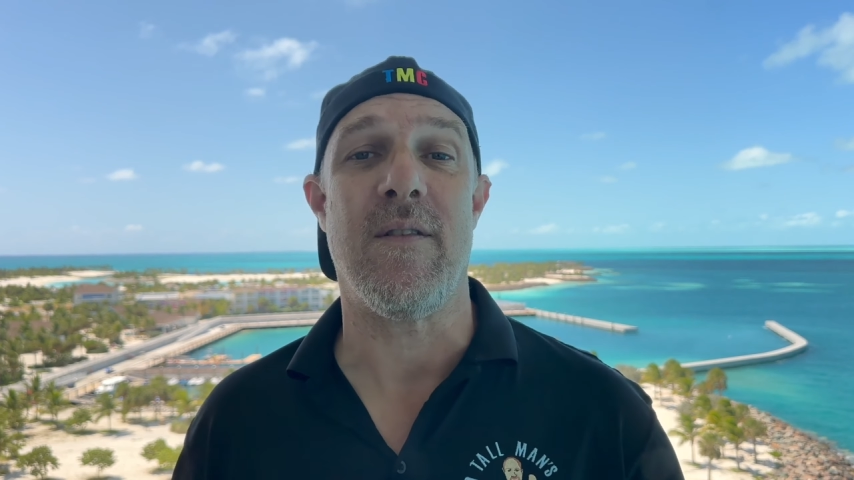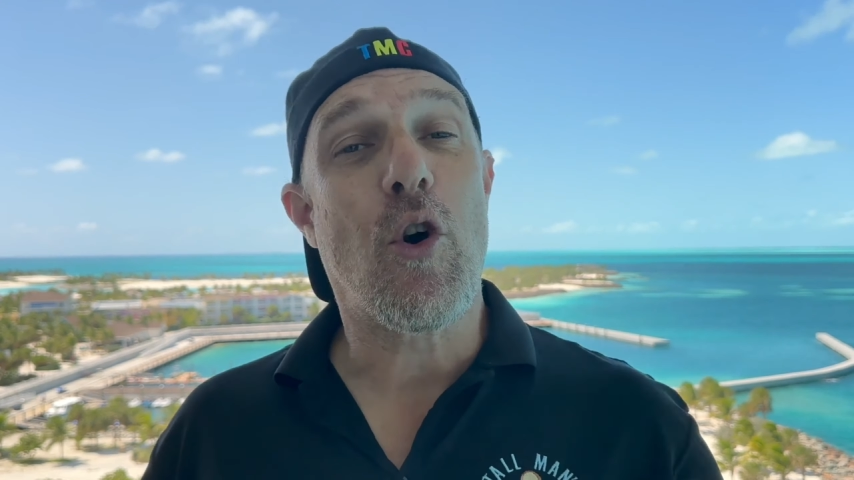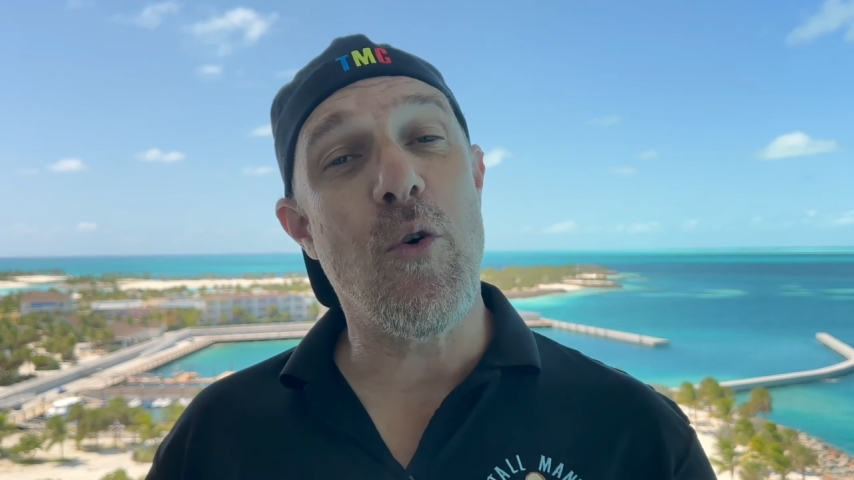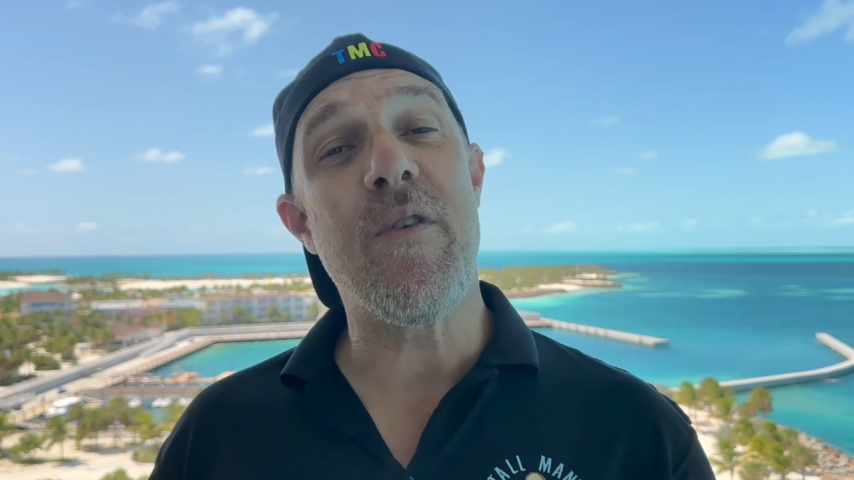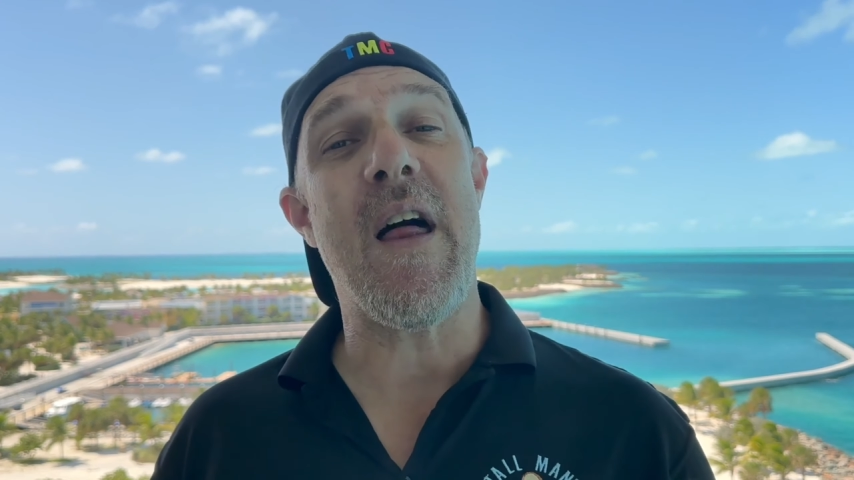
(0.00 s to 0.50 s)

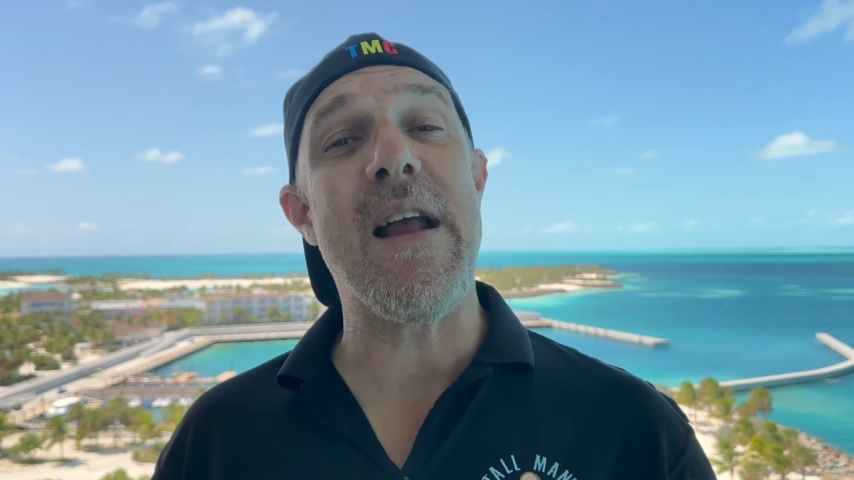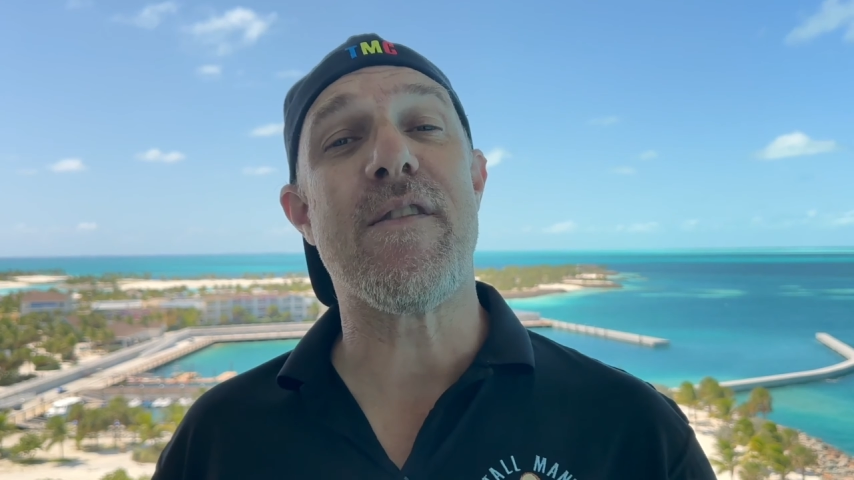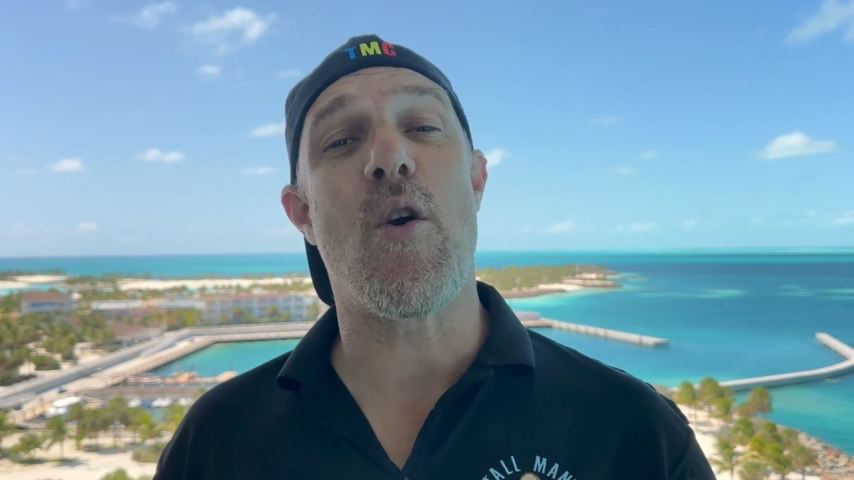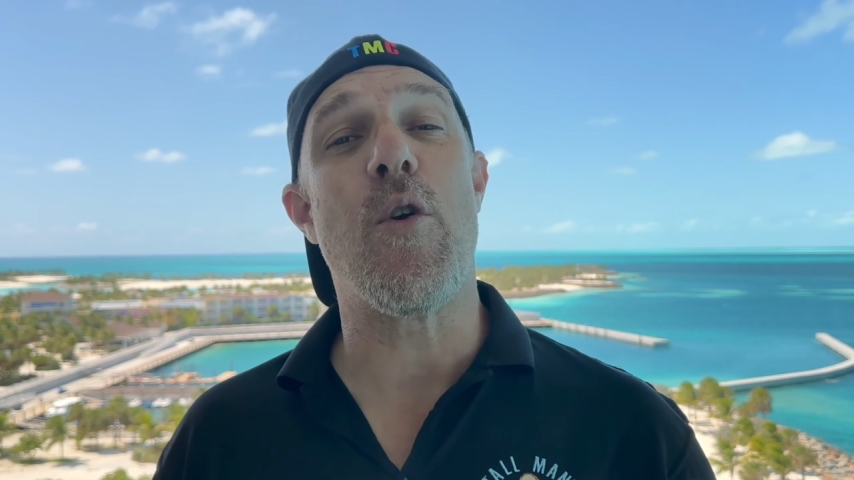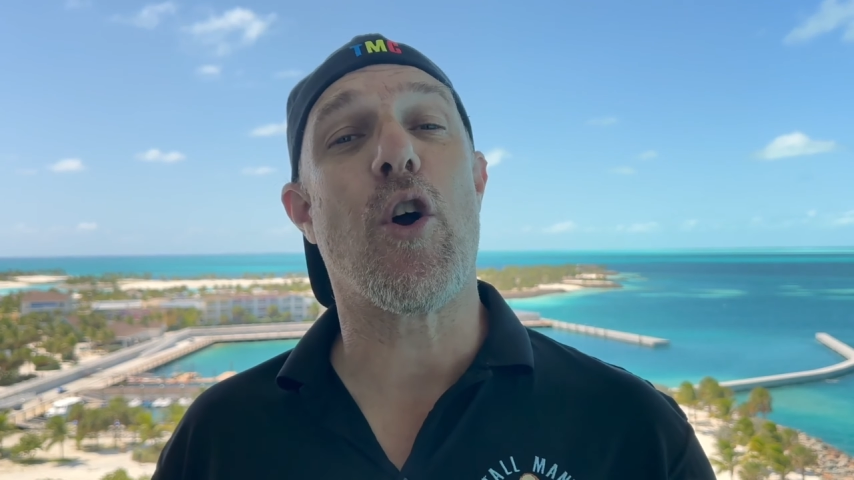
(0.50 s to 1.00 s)
Cruise
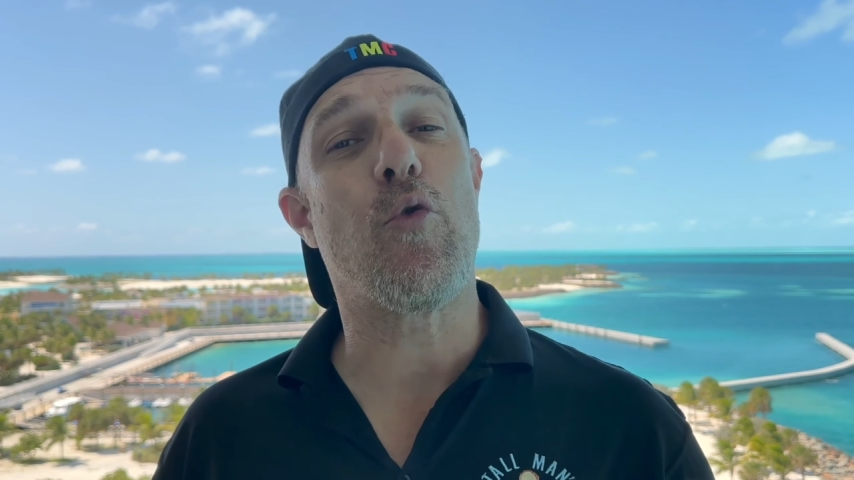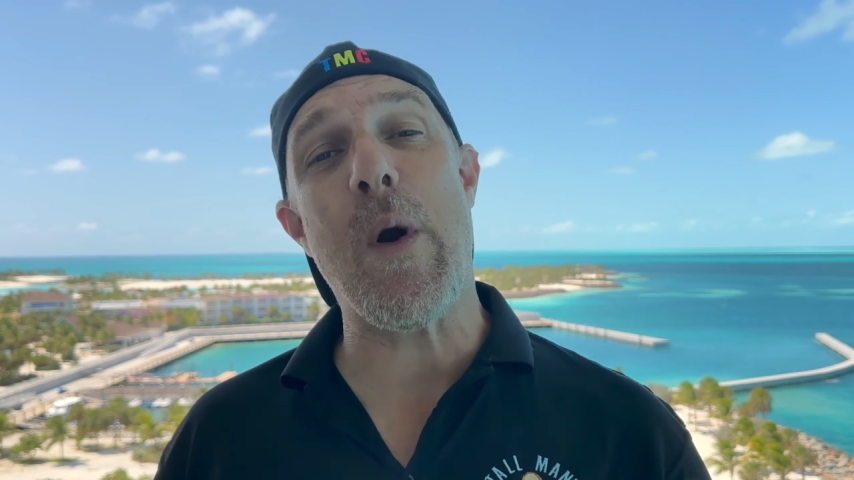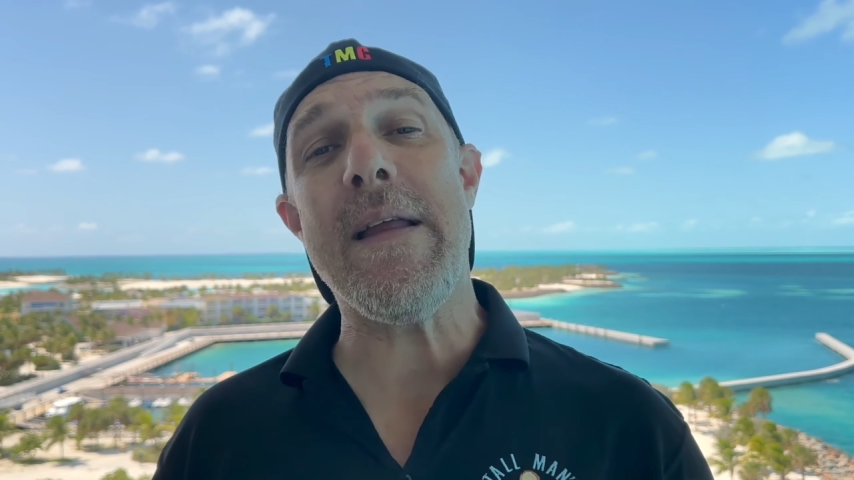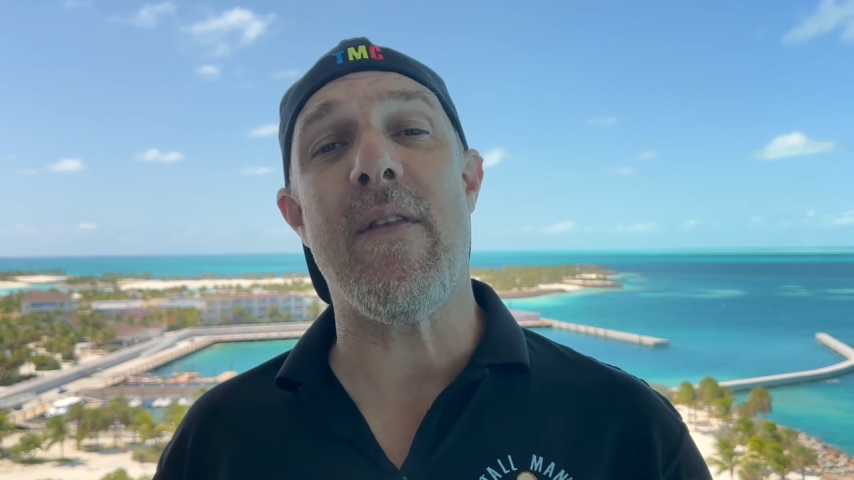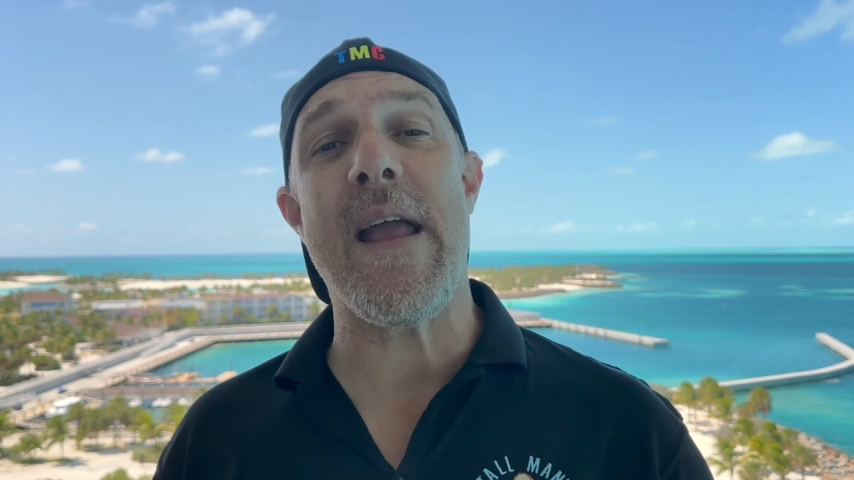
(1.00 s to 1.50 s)
lines go to
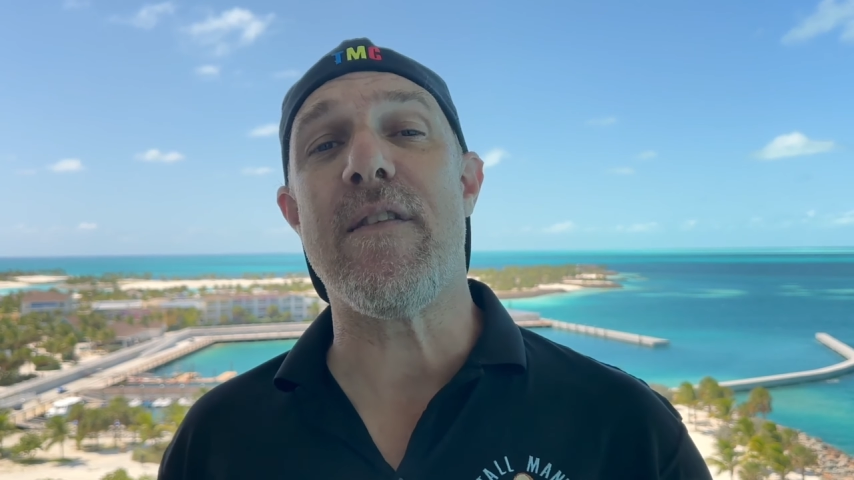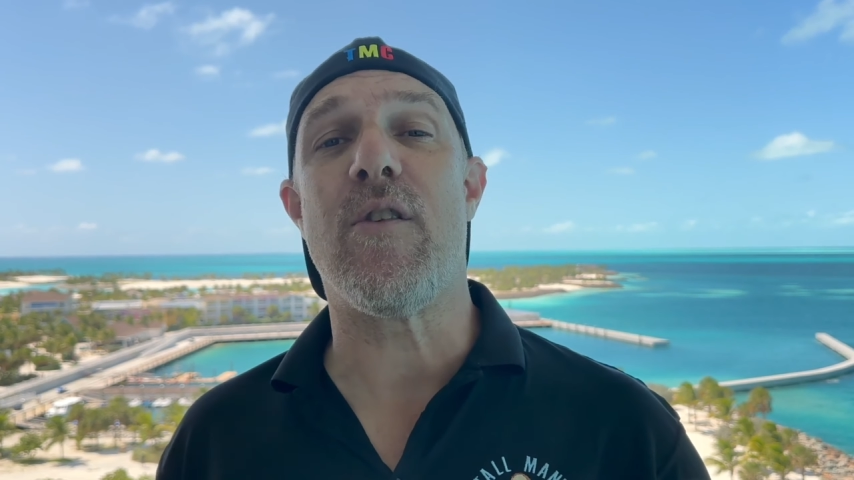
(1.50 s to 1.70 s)
great lengths